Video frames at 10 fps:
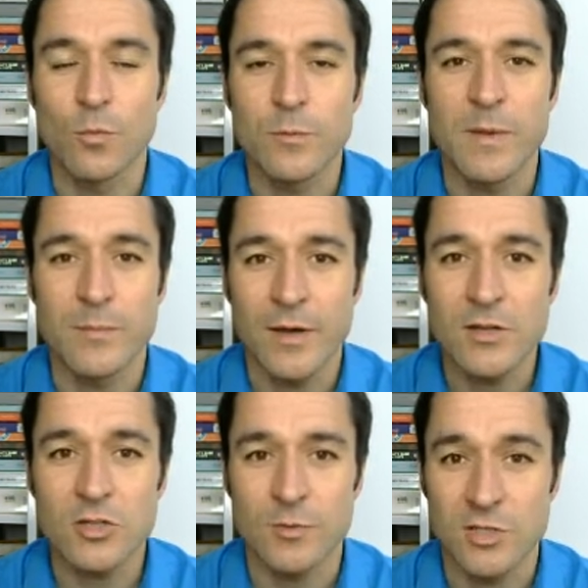be
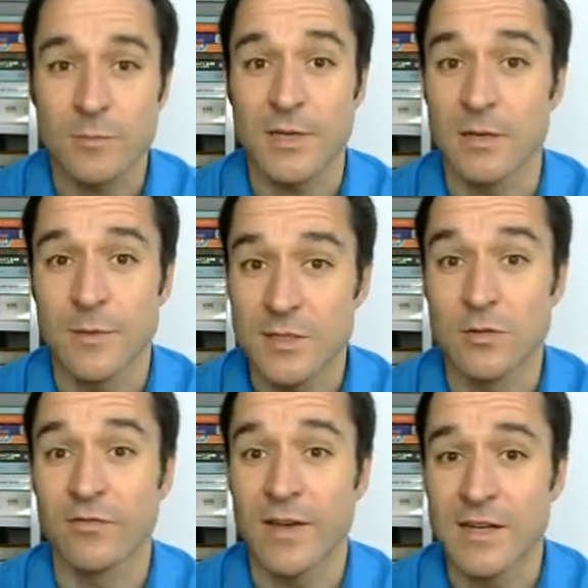punished, which typically means you
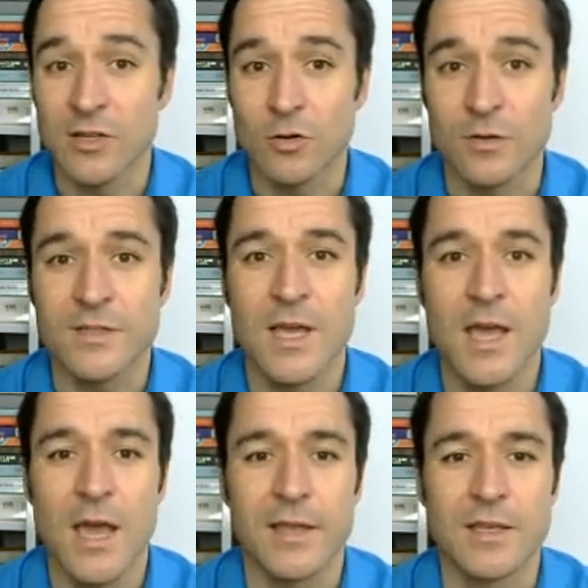fail the course,
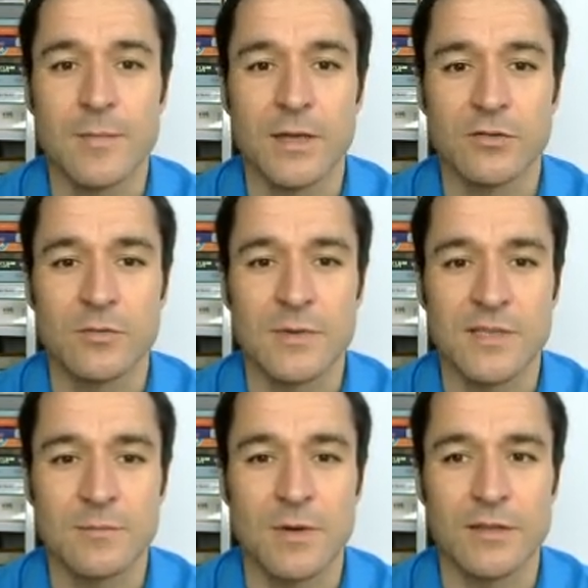and there may also be
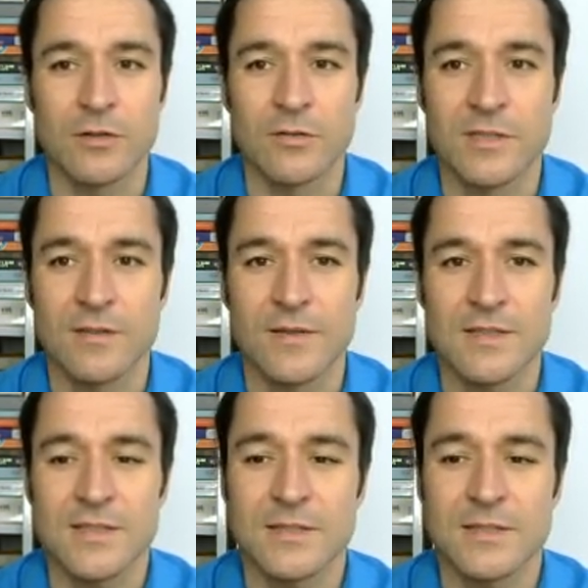some other consequences.